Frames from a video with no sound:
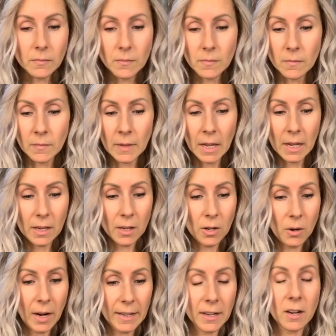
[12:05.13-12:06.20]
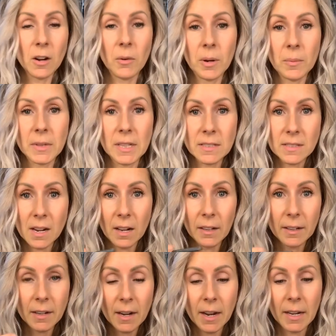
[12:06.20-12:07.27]
you know, I can go in with this color
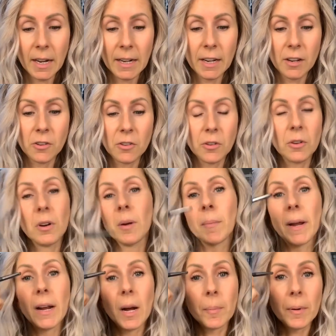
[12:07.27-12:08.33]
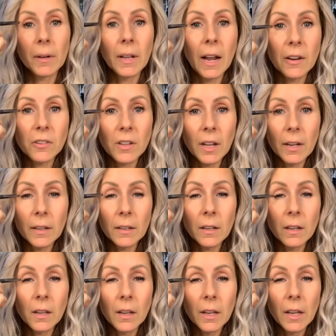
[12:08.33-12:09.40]
and I can do on my upper lash line
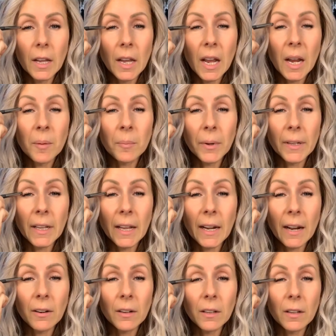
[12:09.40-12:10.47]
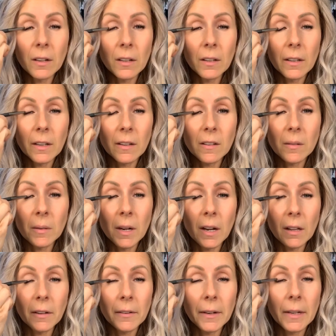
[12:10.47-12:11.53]
and bring that out a little and get some color
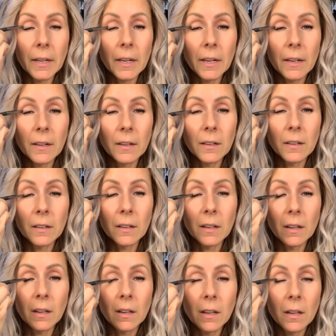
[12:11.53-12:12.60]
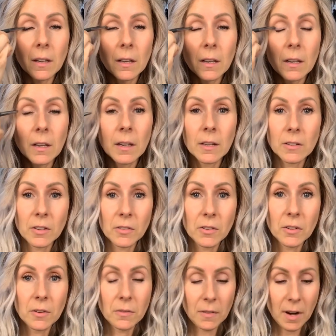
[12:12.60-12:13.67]
in here just to
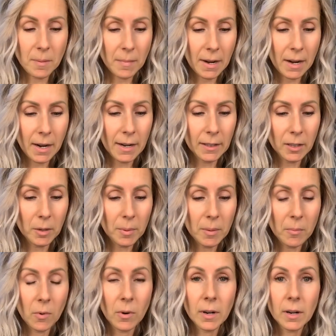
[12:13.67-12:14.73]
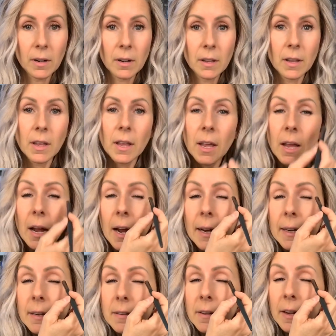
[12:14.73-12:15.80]
define my eye a little bit more. I could
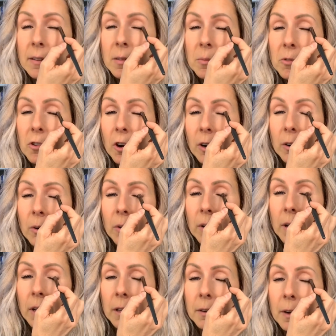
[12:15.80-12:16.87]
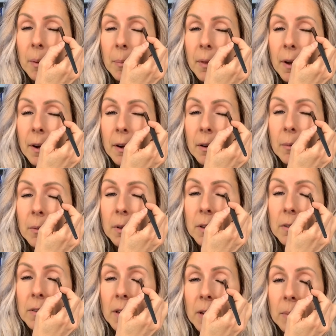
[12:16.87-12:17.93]
take some charcoal color up there with the
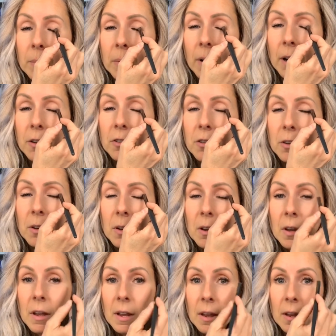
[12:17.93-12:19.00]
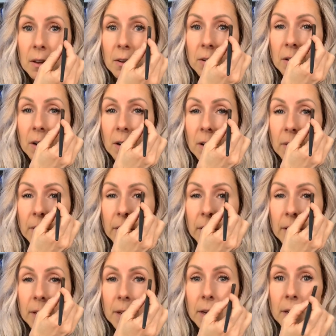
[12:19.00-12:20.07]
same brush. You can go in
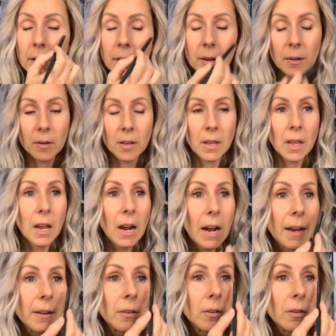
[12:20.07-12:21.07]
here. I don't